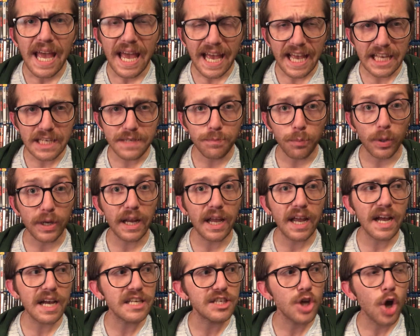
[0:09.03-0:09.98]
is bringing
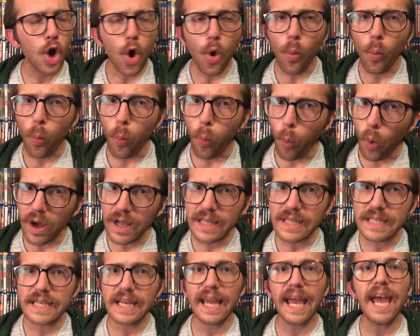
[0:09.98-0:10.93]
us,
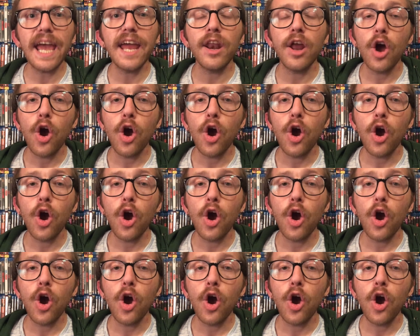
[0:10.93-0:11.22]
once again,